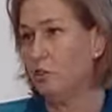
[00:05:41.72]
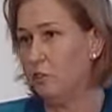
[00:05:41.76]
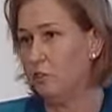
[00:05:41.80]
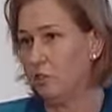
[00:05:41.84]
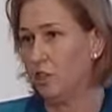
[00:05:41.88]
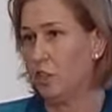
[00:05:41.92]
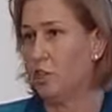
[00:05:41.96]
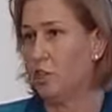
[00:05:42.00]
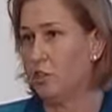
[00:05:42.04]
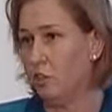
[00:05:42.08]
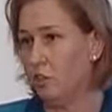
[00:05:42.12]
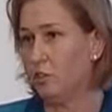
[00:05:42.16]
of
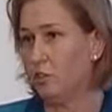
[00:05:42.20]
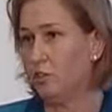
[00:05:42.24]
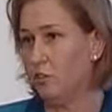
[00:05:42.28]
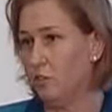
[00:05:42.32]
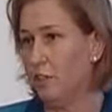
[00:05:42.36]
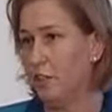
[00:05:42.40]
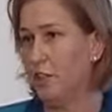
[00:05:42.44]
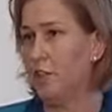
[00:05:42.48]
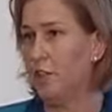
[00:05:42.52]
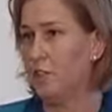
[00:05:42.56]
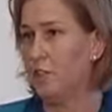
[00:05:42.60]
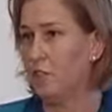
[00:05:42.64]
the
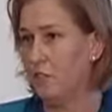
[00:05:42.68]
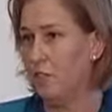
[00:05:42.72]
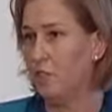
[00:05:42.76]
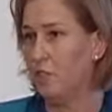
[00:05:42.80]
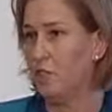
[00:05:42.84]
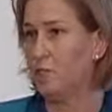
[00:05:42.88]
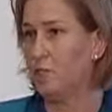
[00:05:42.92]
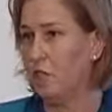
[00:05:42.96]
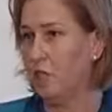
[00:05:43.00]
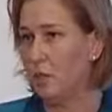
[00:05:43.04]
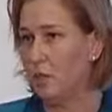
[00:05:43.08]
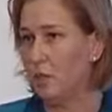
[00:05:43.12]
conflicts, the
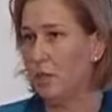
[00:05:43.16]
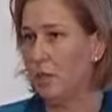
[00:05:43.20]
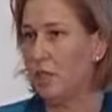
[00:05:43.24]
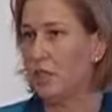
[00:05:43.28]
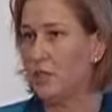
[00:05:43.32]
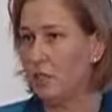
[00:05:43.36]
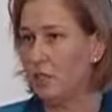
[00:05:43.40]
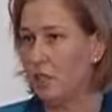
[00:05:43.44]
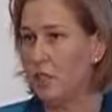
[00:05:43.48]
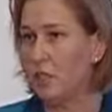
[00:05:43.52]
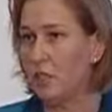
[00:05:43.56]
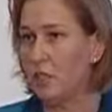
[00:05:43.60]

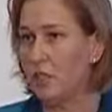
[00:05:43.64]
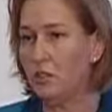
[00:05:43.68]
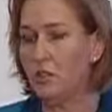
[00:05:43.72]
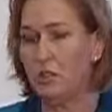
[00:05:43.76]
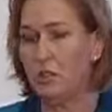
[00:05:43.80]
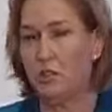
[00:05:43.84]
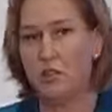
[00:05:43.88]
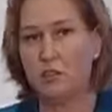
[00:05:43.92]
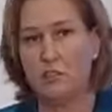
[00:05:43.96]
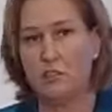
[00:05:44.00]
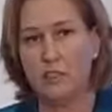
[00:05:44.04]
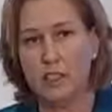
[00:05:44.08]
Israeli-Palestinian
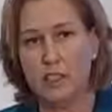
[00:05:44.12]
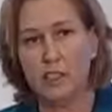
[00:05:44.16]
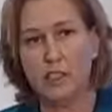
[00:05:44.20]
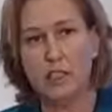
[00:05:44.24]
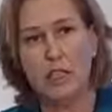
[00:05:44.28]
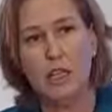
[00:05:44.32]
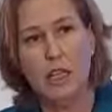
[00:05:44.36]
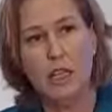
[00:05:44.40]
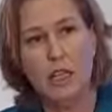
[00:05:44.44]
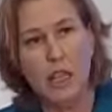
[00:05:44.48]
conflict,